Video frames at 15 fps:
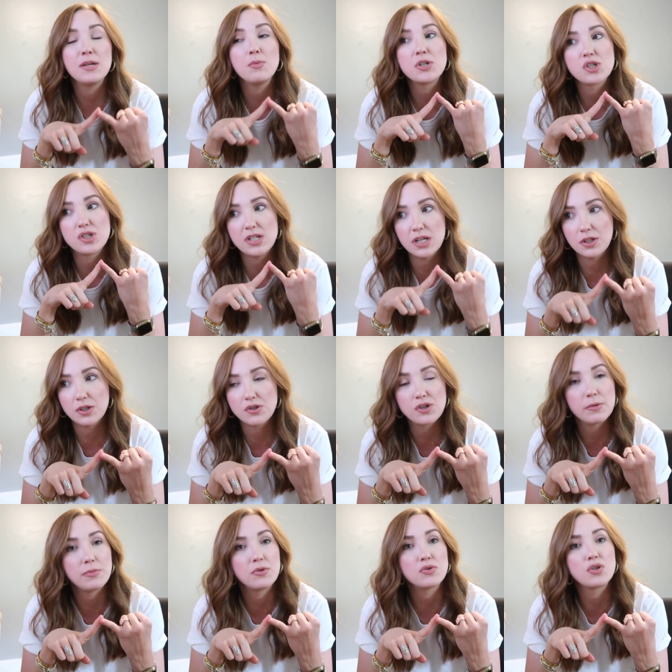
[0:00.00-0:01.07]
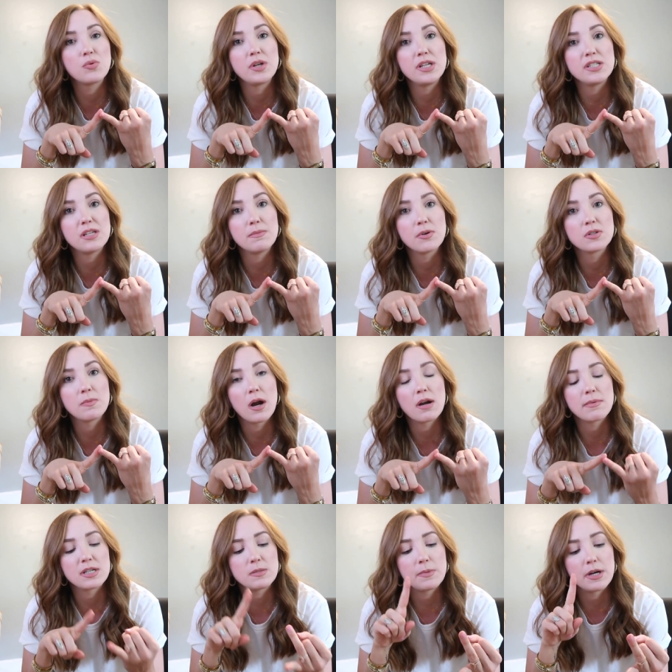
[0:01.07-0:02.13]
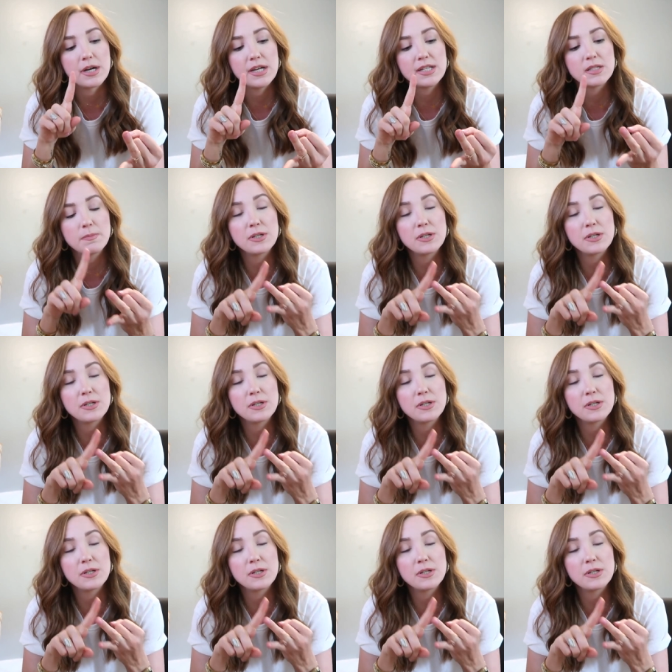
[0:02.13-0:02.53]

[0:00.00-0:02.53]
which did contribute to an easy postpartum experience.